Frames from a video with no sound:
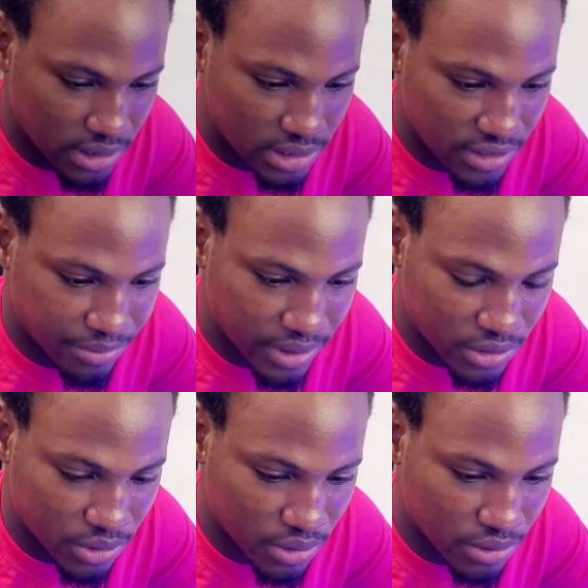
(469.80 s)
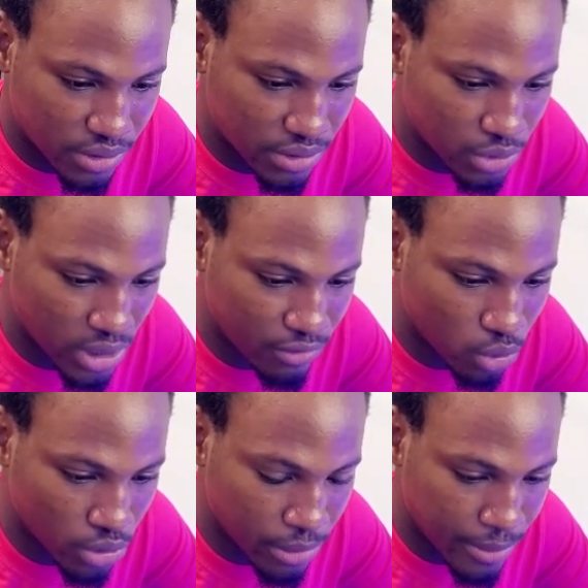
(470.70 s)
save password you have
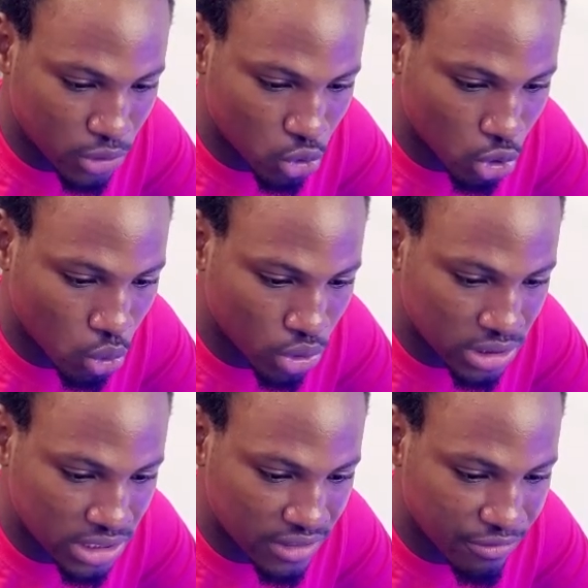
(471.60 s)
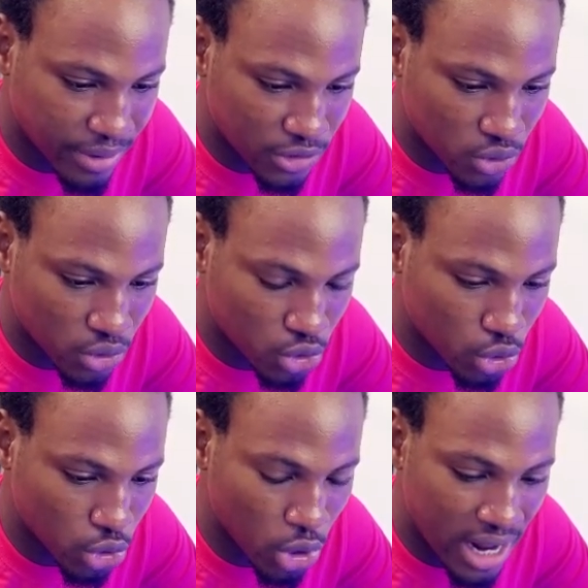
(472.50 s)
to remember to talk on this save password so
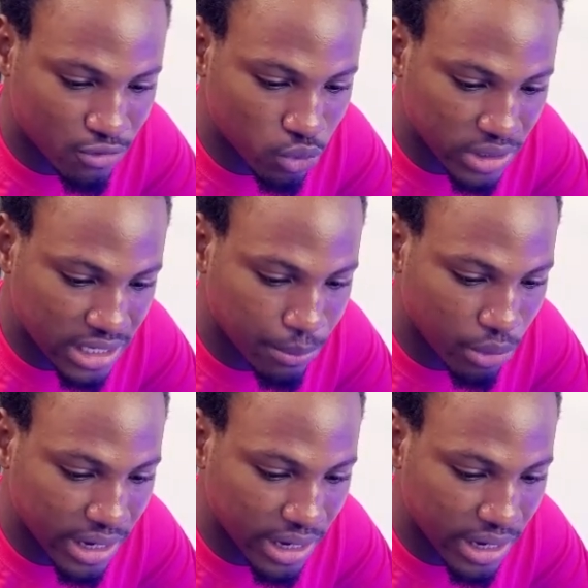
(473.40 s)
you don't have to keep